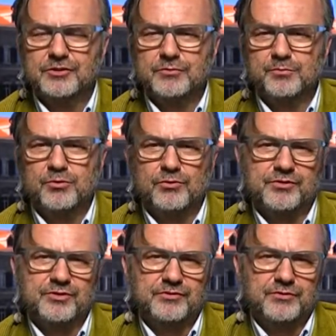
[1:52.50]
to
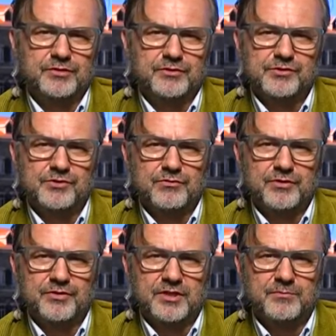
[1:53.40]
report on the real
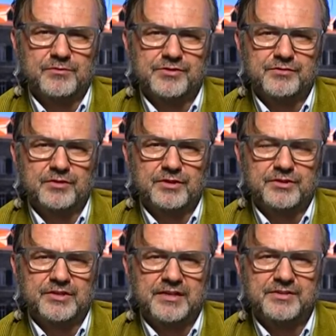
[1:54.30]
story, on the number of
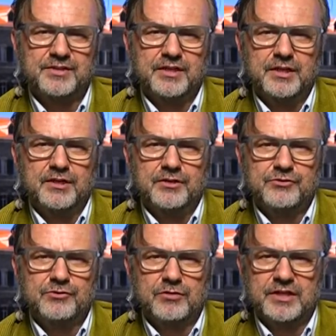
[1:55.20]
civilian deaths,
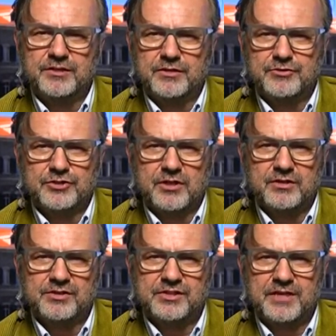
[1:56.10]
sooner or later those
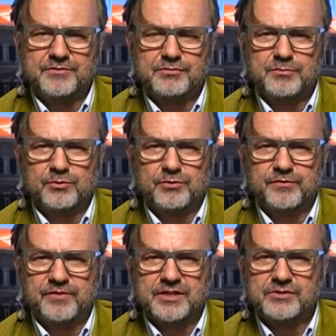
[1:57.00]
journalists have to report
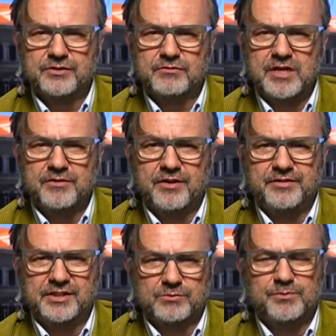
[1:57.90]
the facts on the ground. And I
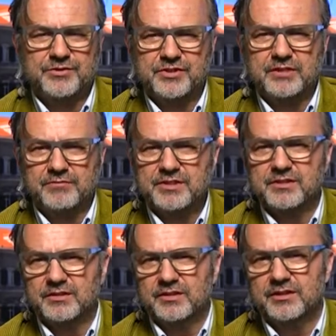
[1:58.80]
think that's what we've seen
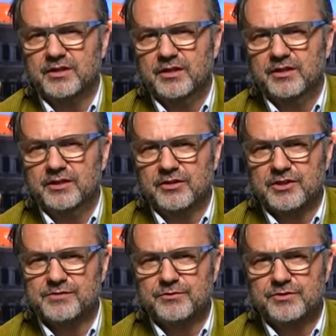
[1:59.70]
recently in the
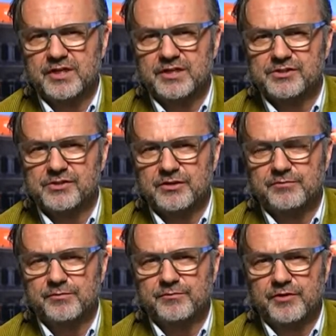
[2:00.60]
last few days,
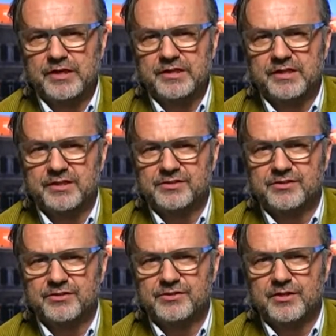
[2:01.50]
certainly from Friday, is
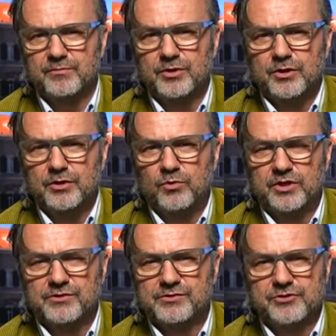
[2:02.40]
that
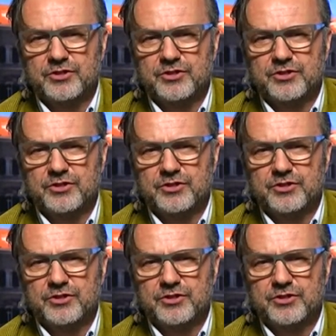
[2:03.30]
what else the